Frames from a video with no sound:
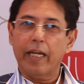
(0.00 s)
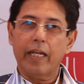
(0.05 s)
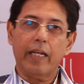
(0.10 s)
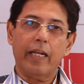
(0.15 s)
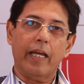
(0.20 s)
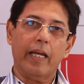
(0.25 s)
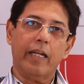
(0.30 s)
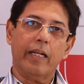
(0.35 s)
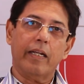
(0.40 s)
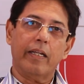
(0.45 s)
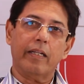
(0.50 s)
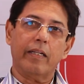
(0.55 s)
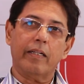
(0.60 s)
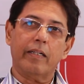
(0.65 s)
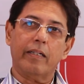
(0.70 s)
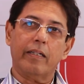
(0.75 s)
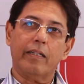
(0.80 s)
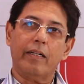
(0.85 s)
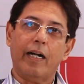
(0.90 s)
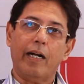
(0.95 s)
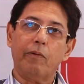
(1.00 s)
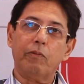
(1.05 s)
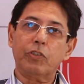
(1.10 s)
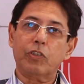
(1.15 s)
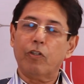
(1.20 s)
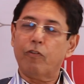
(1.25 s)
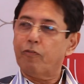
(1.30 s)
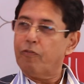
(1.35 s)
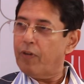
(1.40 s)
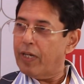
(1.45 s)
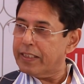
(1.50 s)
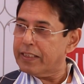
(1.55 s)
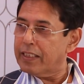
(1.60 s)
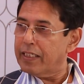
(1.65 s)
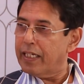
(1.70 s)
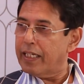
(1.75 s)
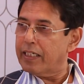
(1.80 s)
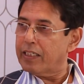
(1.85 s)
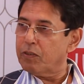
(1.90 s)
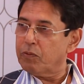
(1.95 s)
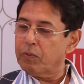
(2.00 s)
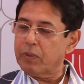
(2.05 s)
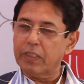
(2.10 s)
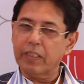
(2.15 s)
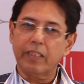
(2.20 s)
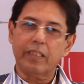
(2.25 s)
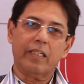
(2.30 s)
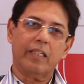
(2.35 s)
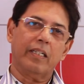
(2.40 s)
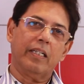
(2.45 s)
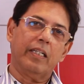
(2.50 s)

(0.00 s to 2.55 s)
and, and uh, I was so fascinated with it